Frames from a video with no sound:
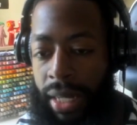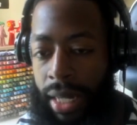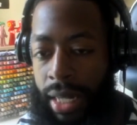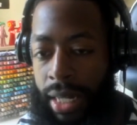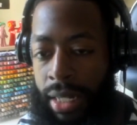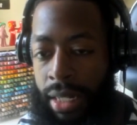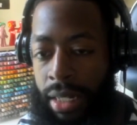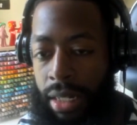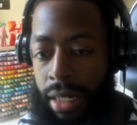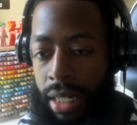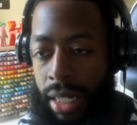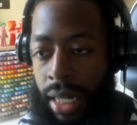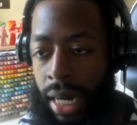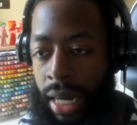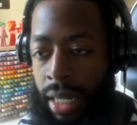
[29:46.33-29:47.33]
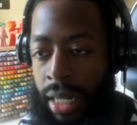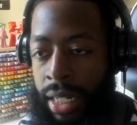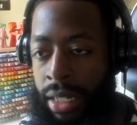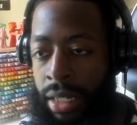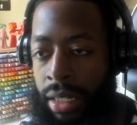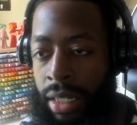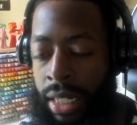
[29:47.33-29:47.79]
because
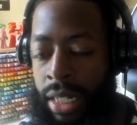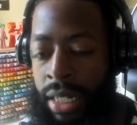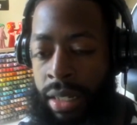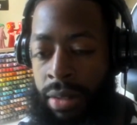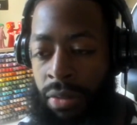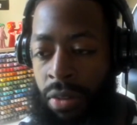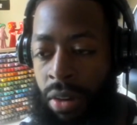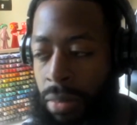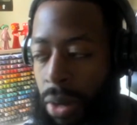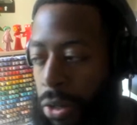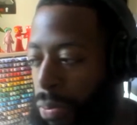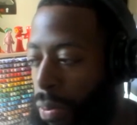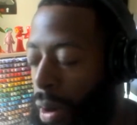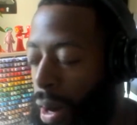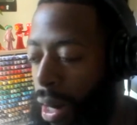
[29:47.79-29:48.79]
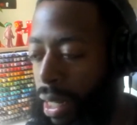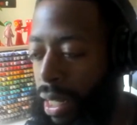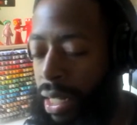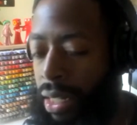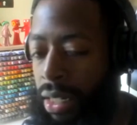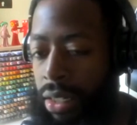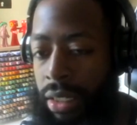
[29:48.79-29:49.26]
it's for the most part
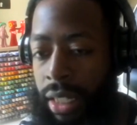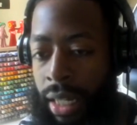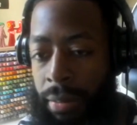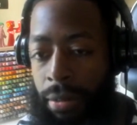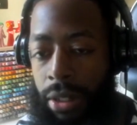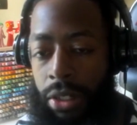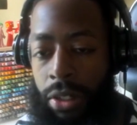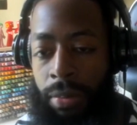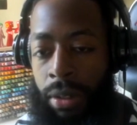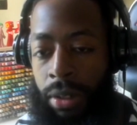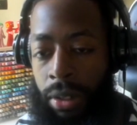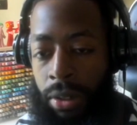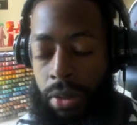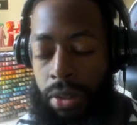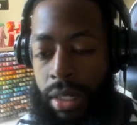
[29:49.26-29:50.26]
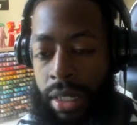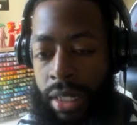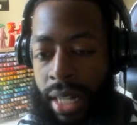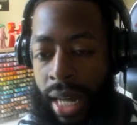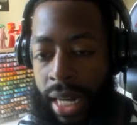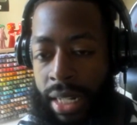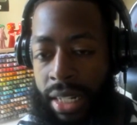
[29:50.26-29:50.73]
it's cheaper to produce. It's
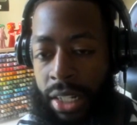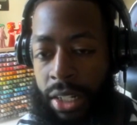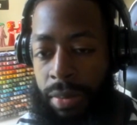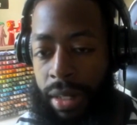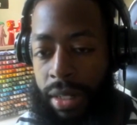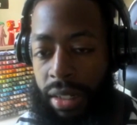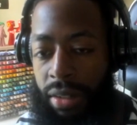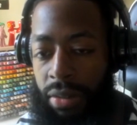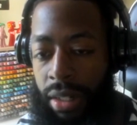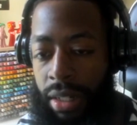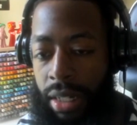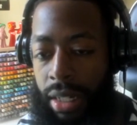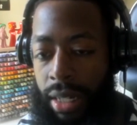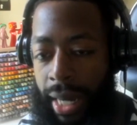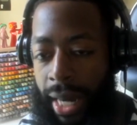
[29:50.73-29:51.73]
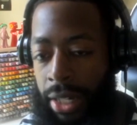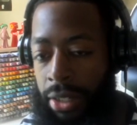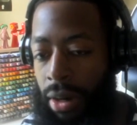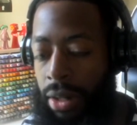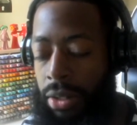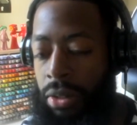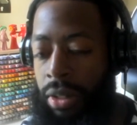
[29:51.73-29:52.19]
not as expensive. Hand
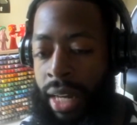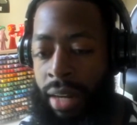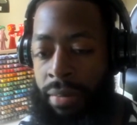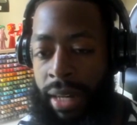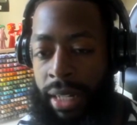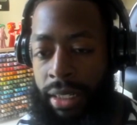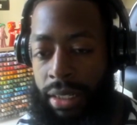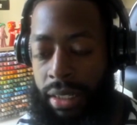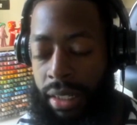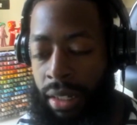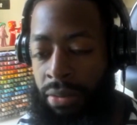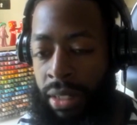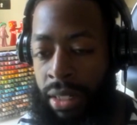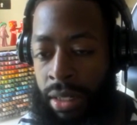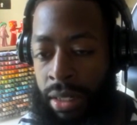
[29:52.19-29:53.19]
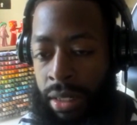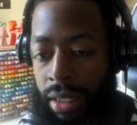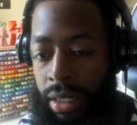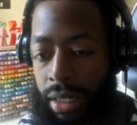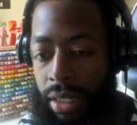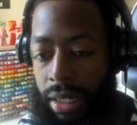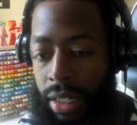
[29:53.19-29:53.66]
drawn 2D animation stuff is
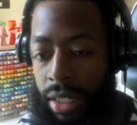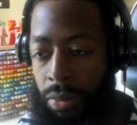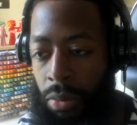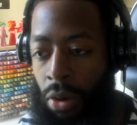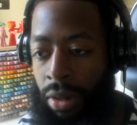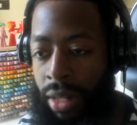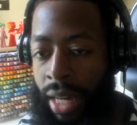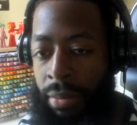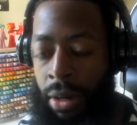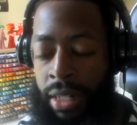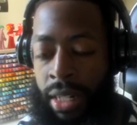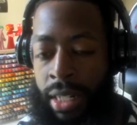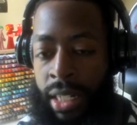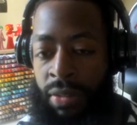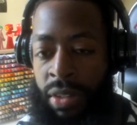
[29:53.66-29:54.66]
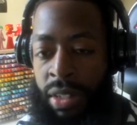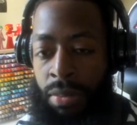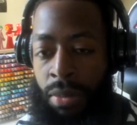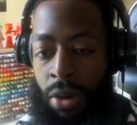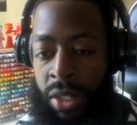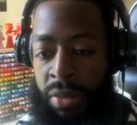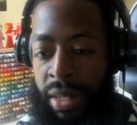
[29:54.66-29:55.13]
It's more labor intensive. It's
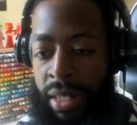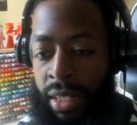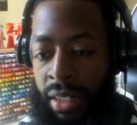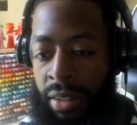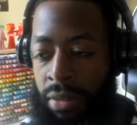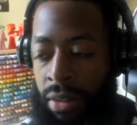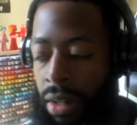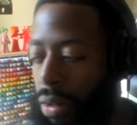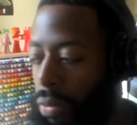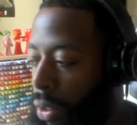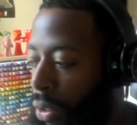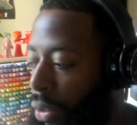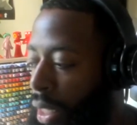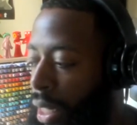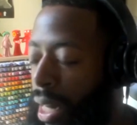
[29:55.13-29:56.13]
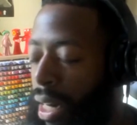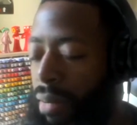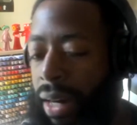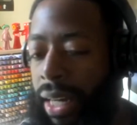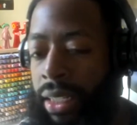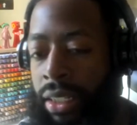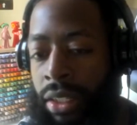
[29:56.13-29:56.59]
more expensive. With 3D
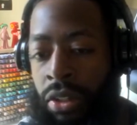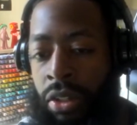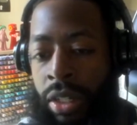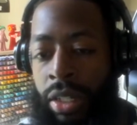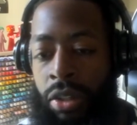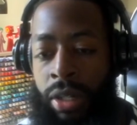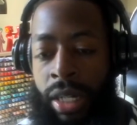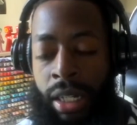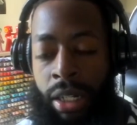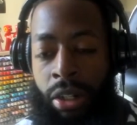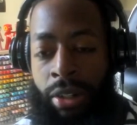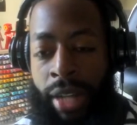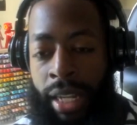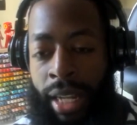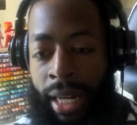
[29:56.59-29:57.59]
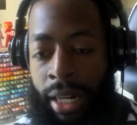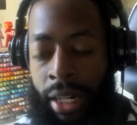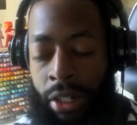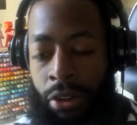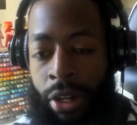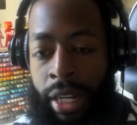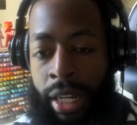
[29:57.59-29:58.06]
animation, you can create like a
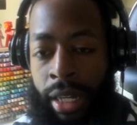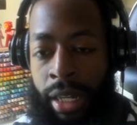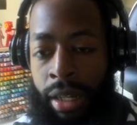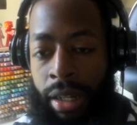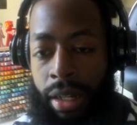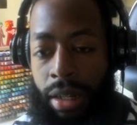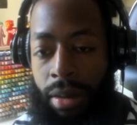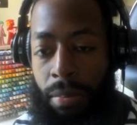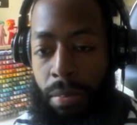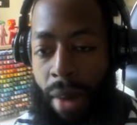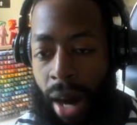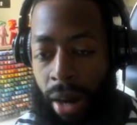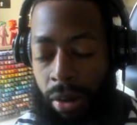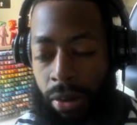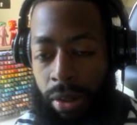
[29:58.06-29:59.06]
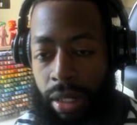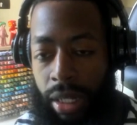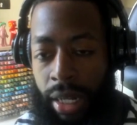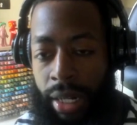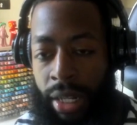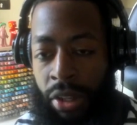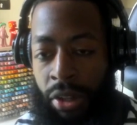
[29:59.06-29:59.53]
3D model,
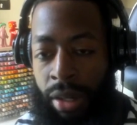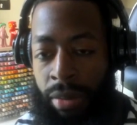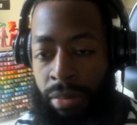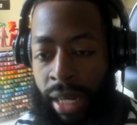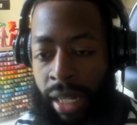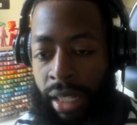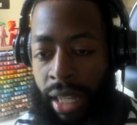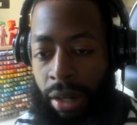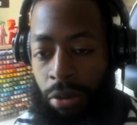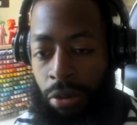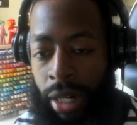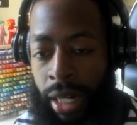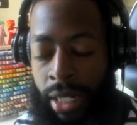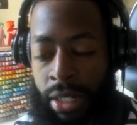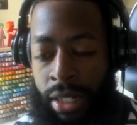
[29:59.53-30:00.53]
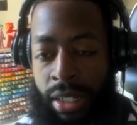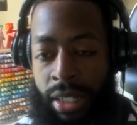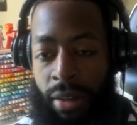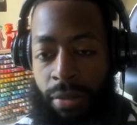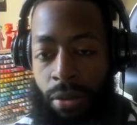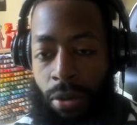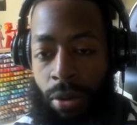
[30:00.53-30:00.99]
and then you can make like rigs and
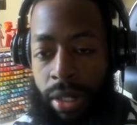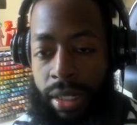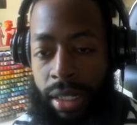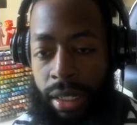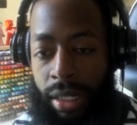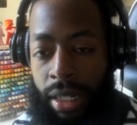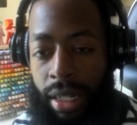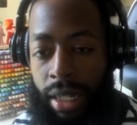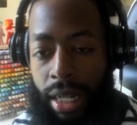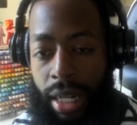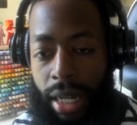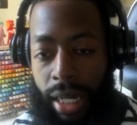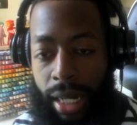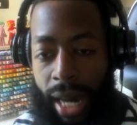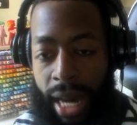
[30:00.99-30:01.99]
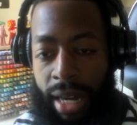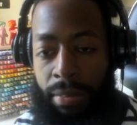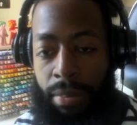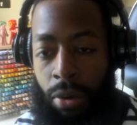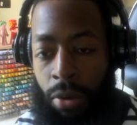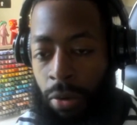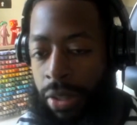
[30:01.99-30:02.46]
stuff for it to kind of
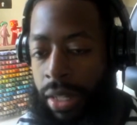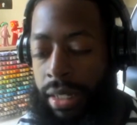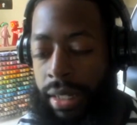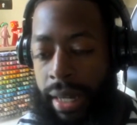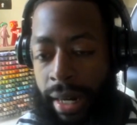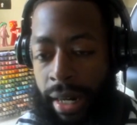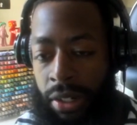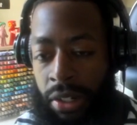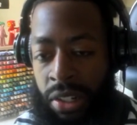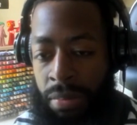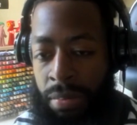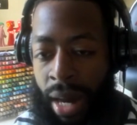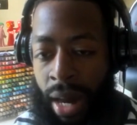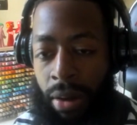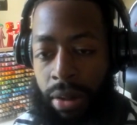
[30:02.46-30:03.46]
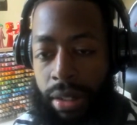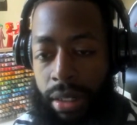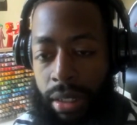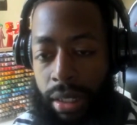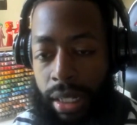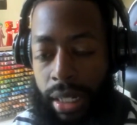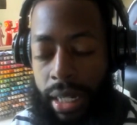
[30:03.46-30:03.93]
move these characters about
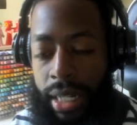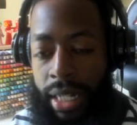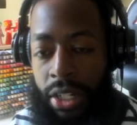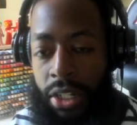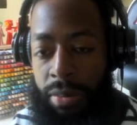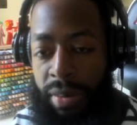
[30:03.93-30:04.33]
in this